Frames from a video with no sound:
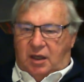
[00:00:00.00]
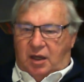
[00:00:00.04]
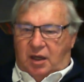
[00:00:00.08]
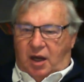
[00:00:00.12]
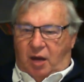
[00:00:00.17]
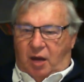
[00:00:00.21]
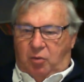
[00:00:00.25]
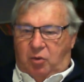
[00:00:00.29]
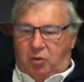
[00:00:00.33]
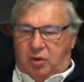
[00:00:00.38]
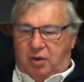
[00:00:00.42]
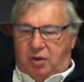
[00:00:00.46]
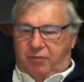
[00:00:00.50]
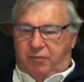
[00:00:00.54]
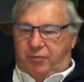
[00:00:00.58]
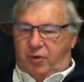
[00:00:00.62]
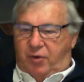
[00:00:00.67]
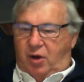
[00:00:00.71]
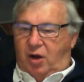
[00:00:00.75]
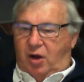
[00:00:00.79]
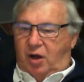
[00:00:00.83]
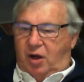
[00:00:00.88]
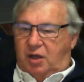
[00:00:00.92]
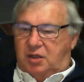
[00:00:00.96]
I'm looking
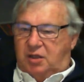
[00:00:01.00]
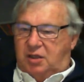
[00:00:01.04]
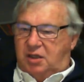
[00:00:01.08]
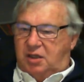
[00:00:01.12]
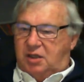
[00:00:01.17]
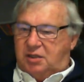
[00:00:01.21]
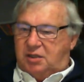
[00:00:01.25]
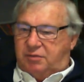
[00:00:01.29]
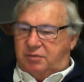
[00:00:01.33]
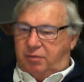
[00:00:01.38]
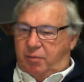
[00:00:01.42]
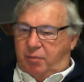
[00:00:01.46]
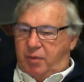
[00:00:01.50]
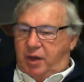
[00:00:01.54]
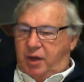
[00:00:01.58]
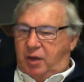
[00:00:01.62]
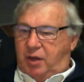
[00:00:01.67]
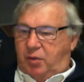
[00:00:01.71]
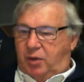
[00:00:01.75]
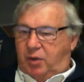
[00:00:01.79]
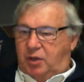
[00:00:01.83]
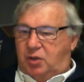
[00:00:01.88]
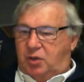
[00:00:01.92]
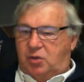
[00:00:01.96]
for ideas from
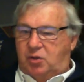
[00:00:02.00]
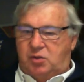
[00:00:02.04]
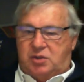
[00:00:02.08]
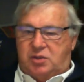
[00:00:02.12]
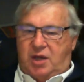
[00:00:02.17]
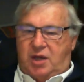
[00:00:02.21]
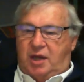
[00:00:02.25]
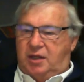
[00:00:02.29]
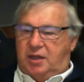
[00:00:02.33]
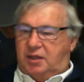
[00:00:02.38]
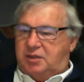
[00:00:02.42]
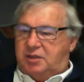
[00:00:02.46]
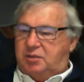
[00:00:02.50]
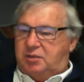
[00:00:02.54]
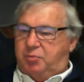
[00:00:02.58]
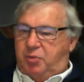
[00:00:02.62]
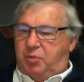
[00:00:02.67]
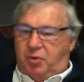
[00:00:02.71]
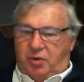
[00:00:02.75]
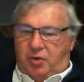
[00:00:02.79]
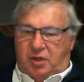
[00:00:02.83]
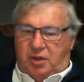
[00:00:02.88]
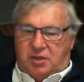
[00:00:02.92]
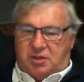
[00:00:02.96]
anyone who's had
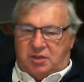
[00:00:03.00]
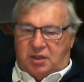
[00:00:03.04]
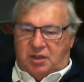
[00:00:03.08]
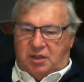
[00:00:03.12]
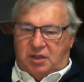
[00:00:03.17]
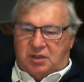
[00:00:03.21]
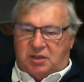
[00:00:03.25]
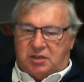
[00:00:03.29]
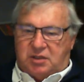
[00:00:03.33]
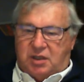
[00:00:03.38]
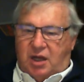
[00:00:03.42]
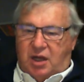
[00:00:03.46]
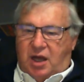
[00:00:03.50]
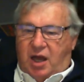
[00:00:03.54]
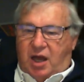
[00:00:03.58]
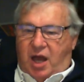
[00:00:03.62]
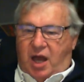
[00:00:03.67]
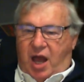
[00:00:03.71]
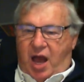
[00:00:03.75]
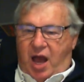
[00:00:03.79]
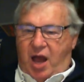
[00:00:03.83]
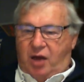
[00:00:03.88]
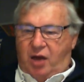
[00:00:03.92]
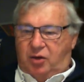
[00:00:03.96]
experience in this.
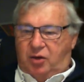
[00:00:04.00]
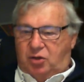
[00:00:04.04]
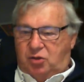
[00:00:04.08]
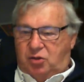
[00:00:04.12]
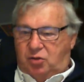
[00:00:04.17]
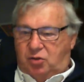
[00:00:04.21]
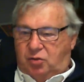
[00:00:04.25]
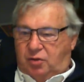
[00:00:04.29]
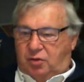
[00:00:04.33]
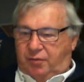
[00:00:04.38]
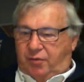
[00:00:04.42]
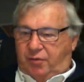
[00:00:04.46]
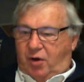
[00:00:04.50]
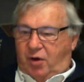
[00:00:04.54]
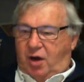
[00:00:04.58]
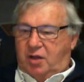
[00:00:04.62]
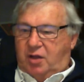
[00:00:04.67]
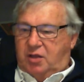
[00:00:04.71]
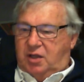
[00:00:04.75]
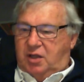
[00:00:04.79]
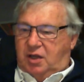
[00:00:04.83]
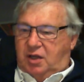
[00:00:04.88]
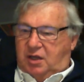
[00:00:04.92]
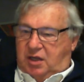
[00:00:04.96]
How did you
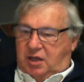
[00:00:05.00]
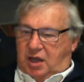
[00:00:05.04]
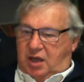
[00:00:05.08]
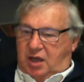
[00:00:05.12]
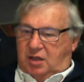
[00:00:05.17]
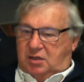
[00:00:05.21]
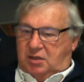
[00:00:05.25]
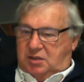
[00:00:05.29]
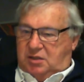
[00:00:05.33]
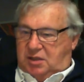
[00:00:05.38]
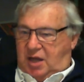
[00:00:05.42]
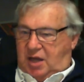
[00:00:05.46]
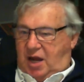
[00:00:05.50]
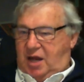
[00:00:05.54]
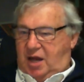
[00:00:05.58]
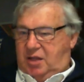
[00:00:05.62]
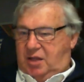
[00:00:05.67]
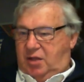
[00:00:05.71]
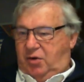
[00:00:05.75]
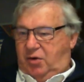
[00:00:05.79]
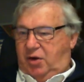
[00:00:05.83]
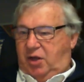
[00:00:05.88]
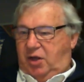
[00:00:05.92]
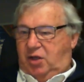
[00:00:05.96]
divide the accounts? Are
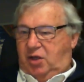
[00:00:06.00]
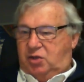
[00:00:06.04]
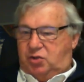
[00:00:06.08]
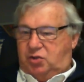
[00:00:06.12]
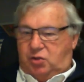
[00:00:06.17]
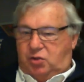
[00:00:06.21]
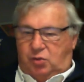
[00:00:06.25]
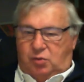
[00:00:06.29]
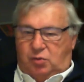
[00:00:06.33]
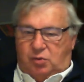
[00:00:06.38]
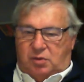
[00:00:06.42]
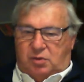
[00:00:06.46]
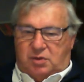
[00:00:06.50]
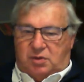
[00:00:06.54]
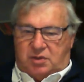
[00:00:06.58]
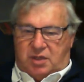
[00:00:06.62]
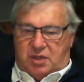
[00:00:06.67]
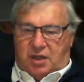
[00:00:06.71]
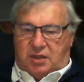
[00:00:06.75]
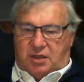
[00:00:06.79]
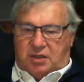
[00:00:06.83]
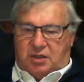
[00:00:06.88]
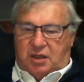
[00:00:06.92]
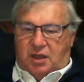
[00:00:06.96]
there any tools
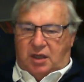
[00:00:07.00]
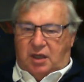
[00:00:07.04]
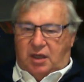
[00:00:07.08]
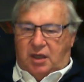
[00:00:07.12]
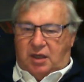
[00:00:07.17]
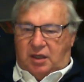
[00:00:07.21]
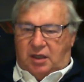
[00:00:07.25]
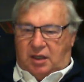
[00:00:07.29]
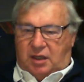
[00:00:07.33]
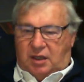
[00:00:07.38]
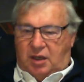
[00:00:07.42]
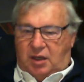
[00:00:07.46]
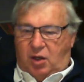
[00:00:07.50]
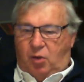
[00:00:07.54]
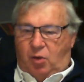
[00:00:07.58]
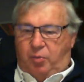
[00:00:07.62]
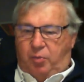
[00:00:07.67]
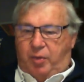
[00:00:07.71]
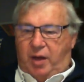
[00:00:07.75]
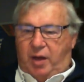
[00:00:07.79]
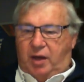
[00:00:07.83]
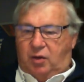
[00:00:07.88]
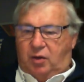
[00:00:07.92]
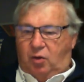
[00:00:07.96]
that can help
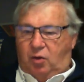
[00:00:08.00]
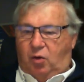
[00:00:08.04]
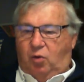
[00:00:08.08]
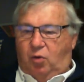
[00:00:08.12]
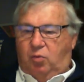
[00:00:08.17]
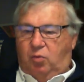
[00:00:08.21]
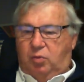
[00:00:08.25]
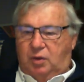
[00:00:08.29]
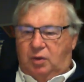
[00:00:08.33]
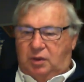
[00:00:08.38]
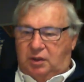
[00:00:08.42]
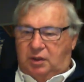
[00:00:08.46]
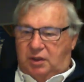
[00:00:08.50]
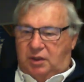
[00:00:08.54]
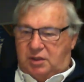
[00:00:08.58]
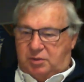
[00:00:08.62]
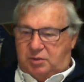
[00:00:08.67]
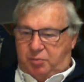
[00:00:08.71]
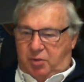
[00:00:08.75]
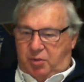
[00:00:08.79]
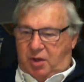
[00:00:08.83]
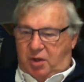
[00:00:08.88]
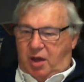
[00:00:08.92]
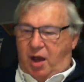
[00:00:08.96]
out, or will this
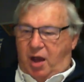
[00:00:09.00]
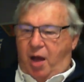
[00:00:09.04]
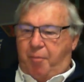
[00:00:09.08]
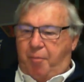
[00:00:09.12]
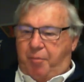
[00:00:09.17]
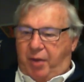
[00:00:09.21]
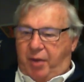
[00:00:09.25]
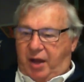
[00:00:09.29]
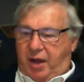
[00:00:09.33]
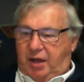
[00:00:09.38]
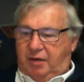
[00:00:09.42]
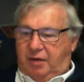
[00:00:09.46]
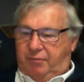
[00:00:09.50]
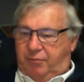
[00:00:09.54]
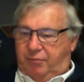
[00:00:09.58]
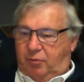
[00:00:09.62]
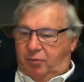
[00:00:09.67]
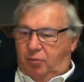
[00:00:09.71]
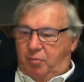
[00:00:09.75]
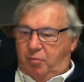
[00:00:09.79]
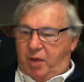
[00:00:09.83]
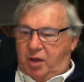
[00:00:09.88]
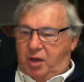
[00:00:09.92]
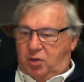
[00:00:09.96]
be a, a
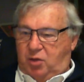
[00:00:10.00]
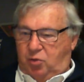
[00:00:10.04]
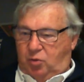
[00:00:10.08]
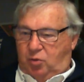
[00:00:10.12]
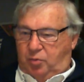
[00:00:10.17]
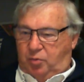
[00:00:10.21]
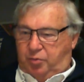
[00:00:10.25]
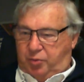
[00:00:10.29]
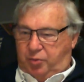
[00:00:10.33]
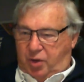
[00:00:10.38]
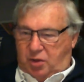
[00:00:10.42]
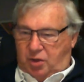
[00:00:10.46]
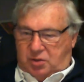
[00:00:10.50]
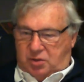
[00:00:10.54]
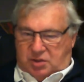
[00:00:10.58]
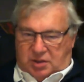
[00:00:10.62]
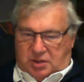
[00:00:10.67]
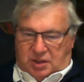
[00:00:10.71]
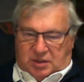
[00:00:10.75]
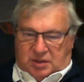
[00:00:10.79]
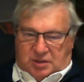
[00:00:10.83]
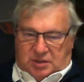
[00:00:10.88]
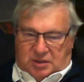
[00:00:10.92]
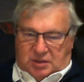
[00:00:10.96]
painful manual
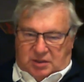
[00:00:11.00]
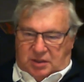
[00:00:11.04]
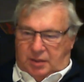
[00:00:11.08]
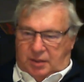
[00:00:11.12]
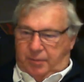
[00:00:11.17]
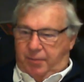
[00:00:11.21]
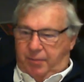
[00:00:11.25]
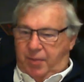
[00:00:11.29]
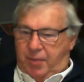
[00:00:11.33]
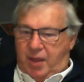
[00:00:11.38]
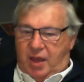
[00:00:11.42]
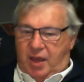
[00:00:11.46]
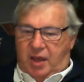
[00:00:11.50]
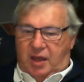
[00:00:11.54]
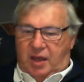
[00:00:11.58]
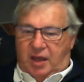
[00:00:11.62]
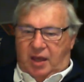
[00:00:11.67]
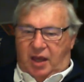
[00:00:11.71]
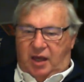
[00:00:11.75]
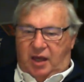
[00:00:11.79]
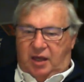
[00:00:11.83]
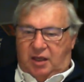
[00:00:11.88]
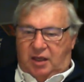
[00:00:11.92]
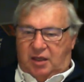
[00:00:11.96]
process?
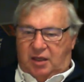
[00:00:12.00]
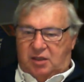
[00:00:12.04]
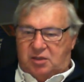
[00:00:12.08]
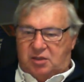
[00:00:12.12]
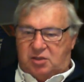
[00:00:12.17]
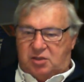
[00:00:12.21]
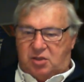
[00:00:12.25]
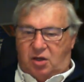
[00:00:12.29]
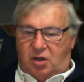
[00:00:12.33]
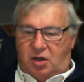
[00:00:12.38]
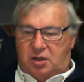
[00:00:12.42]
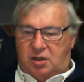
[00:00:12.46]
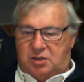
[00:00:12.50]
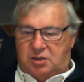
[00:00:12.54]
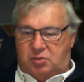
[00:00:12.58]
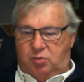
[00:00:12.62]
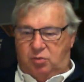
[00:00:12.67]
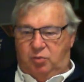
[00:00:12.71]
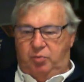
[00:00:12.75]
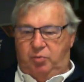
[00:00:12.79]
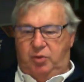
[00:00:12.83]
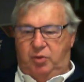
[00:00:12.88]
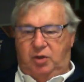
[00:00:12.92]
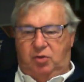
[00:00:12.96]
Any insights
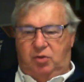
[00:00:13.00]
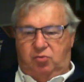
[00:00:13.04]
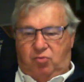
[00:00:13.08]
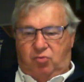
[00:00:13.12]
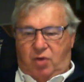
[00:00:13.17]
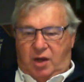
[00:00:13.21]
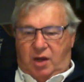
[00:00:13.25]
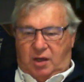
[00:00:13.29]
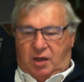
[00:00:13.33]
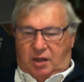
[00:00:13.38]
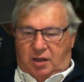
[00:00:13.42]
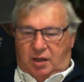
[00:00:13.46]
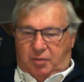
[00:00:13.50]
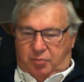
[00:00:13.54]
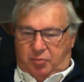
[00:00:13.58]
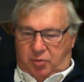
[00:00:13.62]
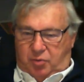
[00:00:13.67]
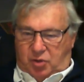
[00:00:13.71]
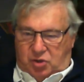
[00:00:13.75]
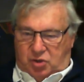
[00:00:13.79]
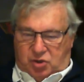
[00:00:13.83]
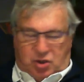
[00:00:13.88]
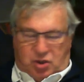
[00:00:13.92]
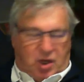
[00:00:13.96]
would be greatly
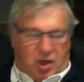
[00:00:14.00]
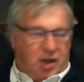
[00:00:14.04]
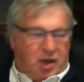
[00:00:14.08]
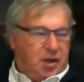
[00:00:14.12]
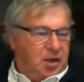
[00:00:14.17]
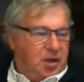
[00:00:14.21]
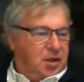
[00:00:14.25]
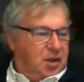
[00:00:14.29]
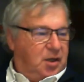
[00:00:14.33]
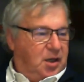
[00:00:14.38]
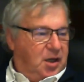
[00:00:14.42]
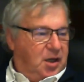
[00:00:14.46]
appreciated.